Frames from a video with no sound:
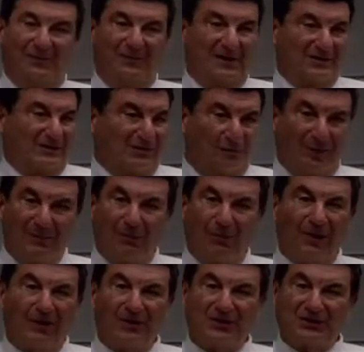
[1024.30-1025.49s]
got, got great
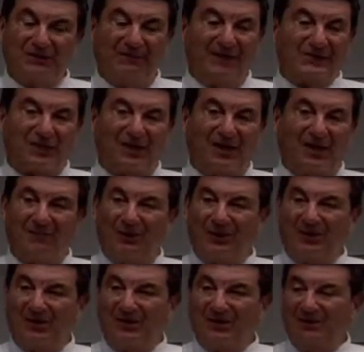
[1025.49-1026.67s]
players. He invested a lot of money in
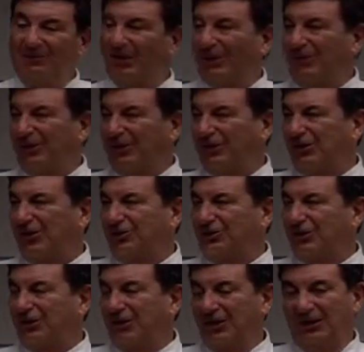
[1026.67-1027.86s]
the team, a lot of money into
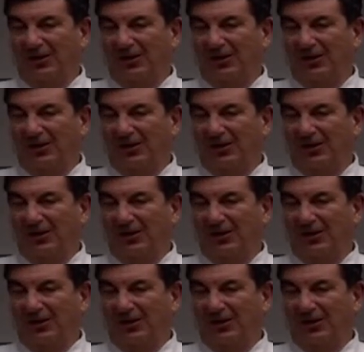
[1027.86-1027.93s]
coaching.